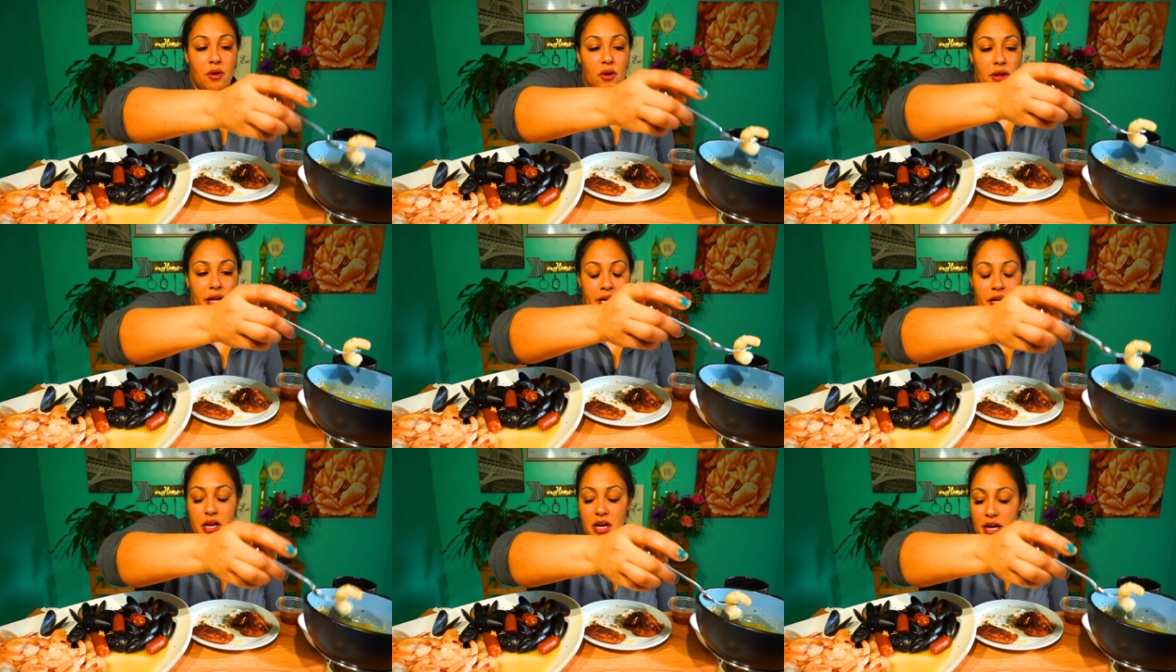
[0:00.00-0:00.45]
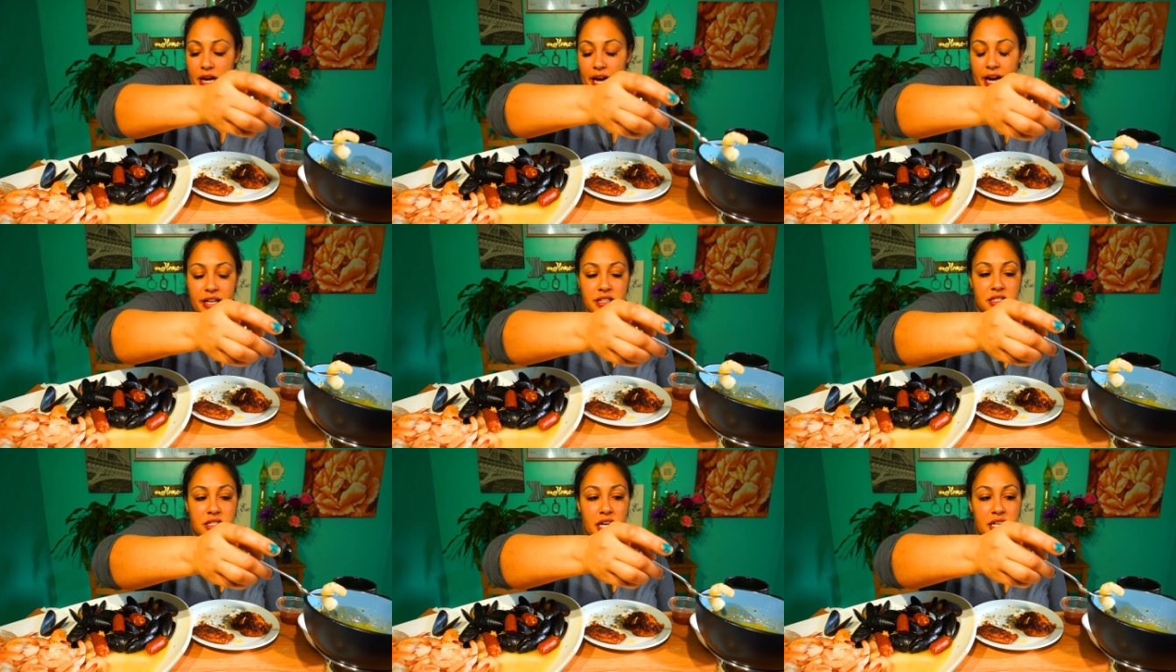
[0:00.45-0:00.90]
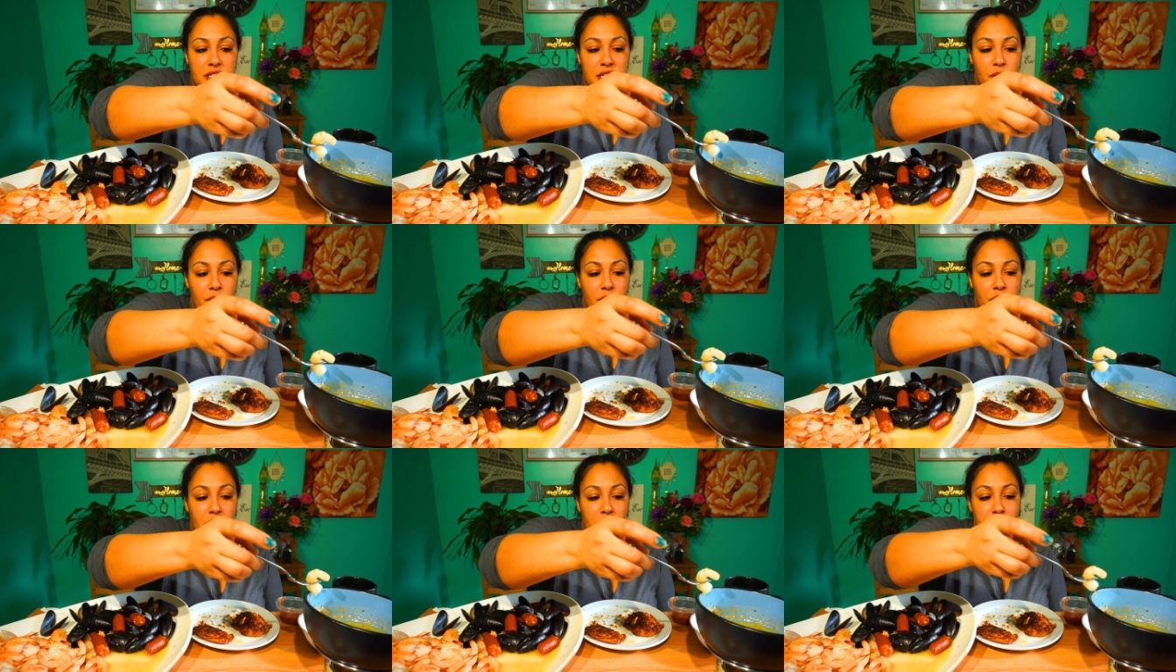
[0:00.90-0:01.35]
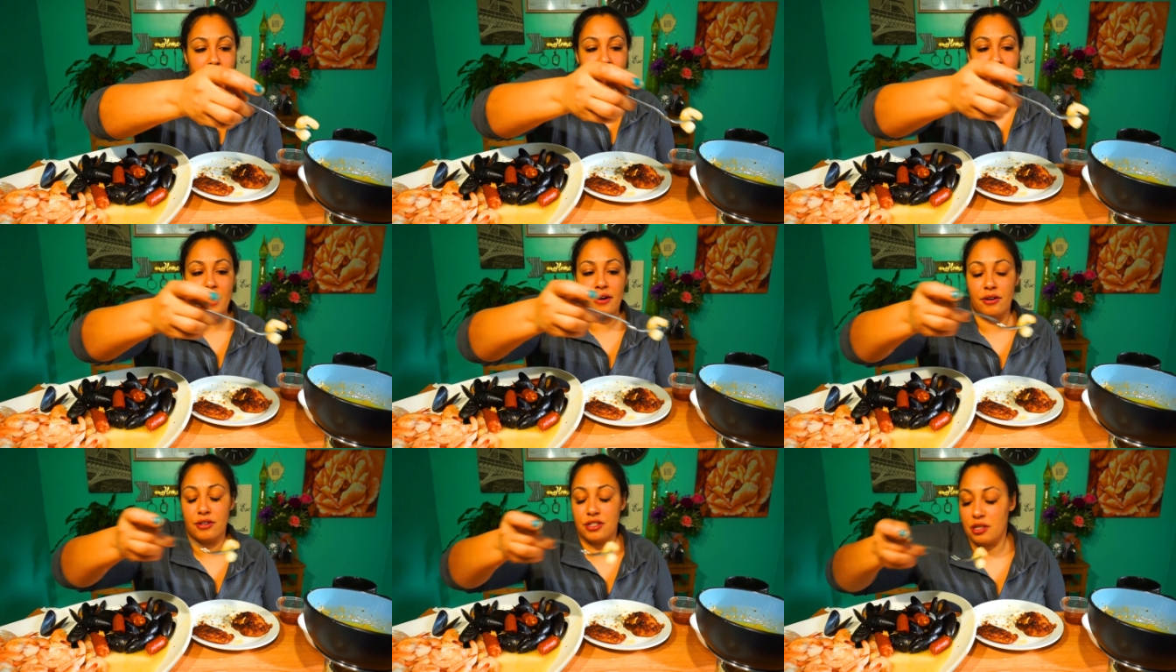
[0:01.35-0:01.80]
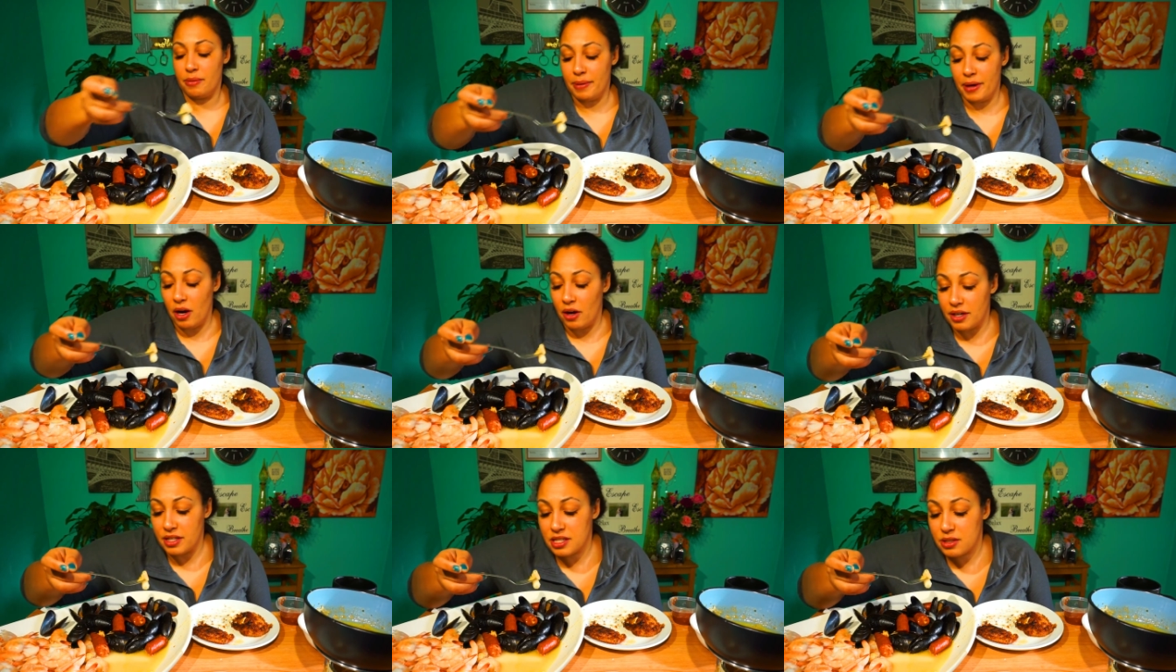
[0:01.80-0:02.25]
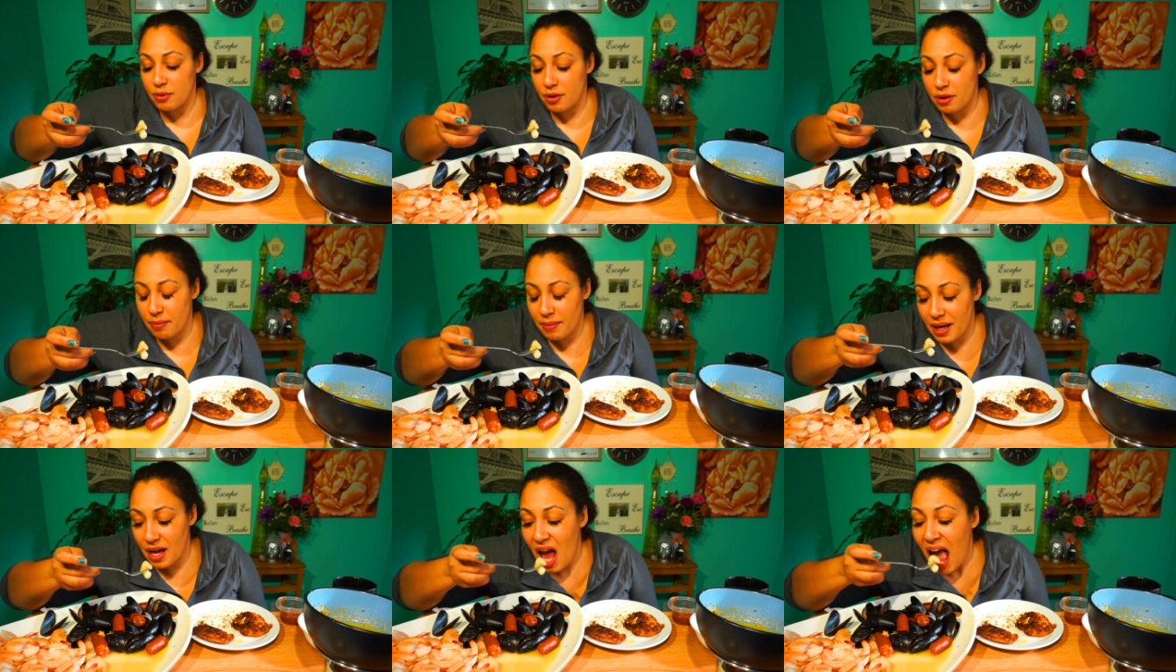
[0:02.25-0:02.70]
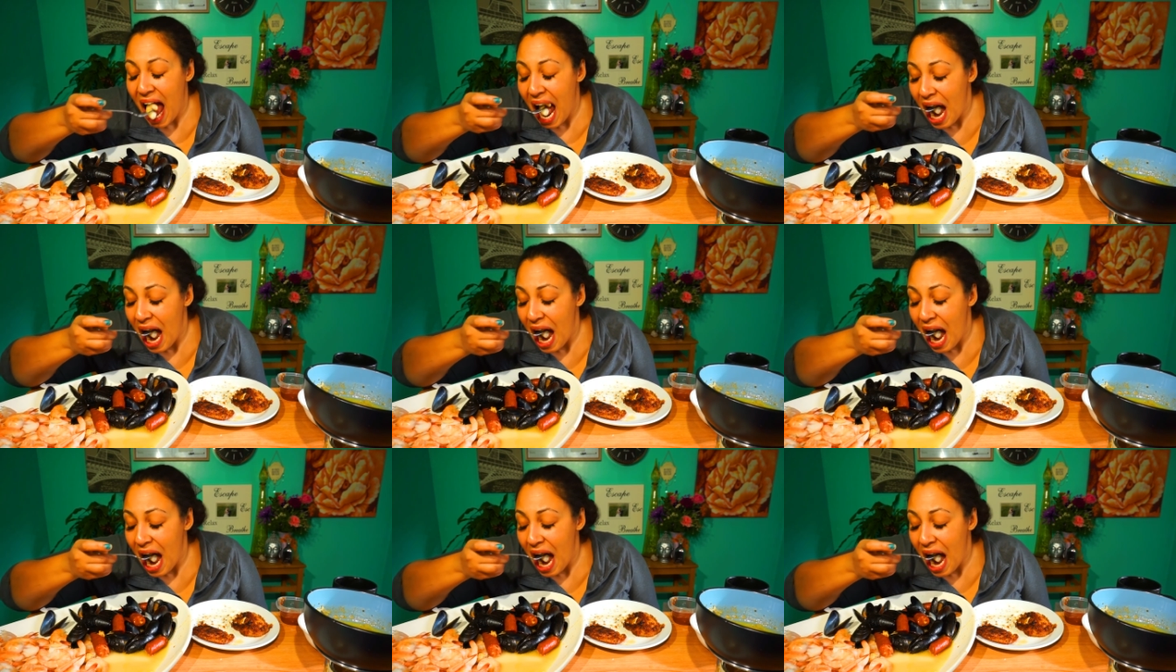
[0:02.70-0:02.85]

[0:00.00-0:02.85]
Like, it doesn't really matter, to be honest with me.